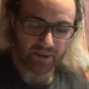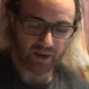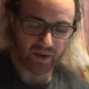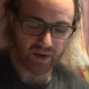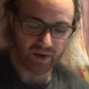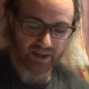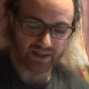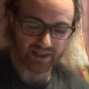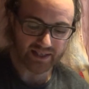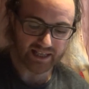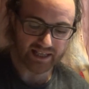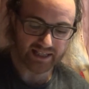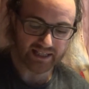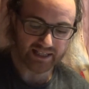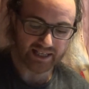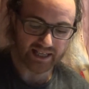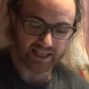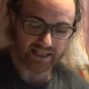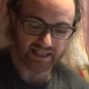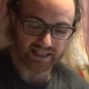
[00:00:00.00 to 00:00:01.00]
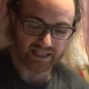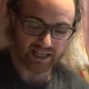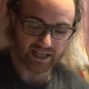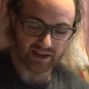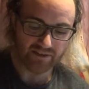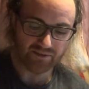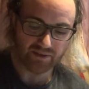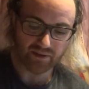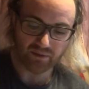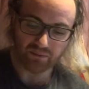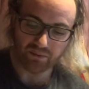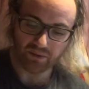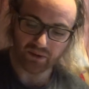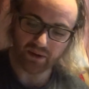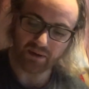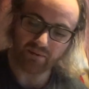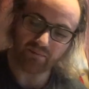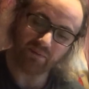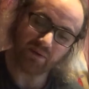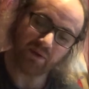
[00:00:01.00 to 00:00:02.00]
holidays, stay safe and
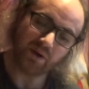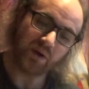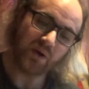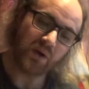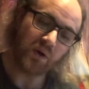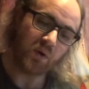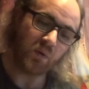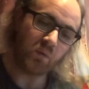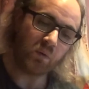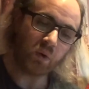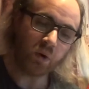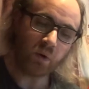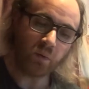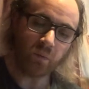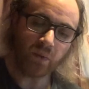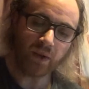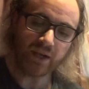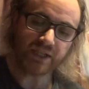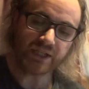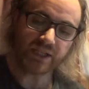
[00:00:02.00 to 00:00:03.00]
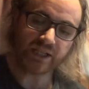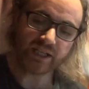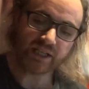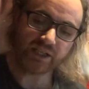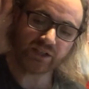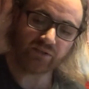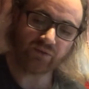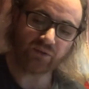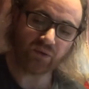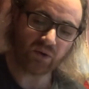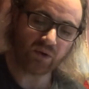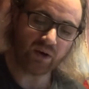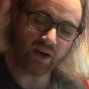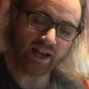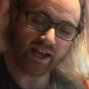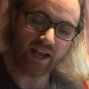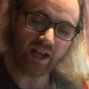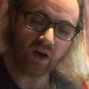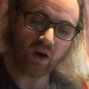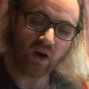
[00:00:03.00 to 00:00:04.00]
warm. Warm wishes for
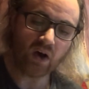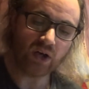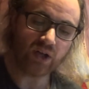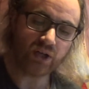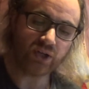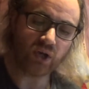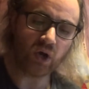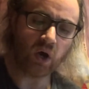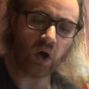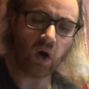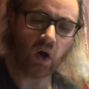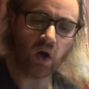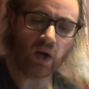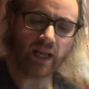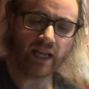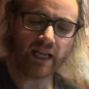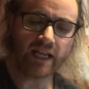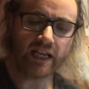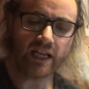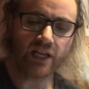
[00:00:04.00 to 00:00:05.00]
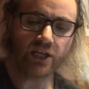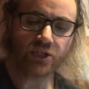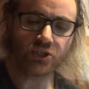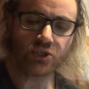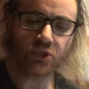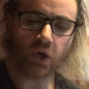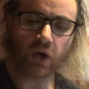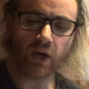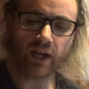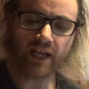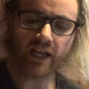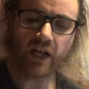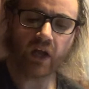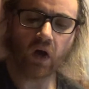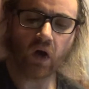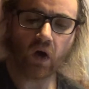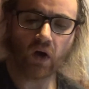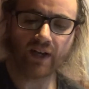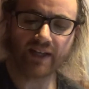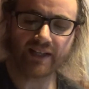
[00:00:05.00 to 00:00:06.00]
a holly jolly
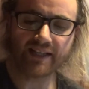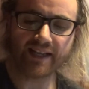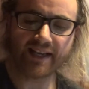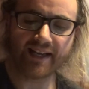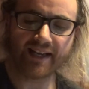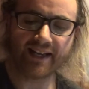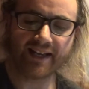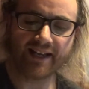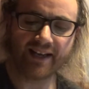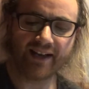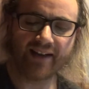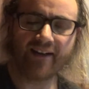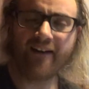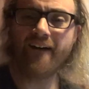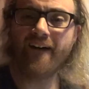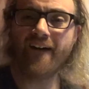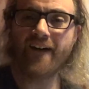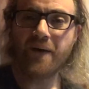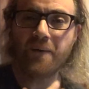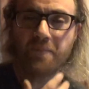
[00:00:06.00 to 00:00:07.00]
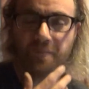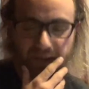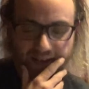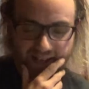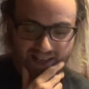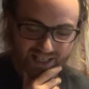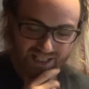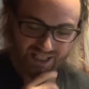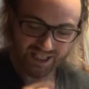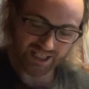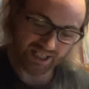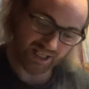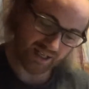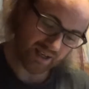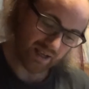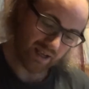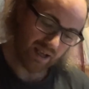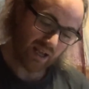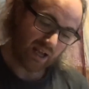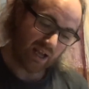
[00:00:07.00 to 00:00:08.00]
holiday. Oh, bless you.
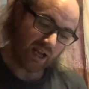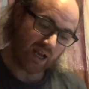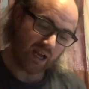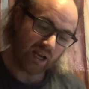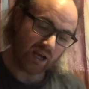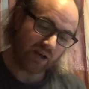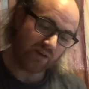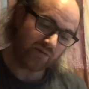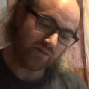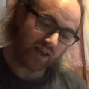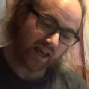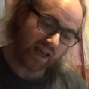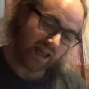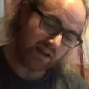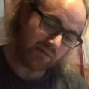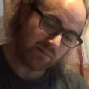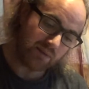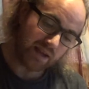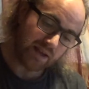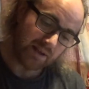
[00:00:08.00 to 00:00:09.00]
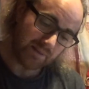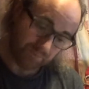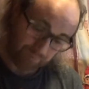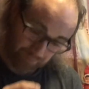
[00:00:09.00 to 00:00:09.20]
Love, Amy.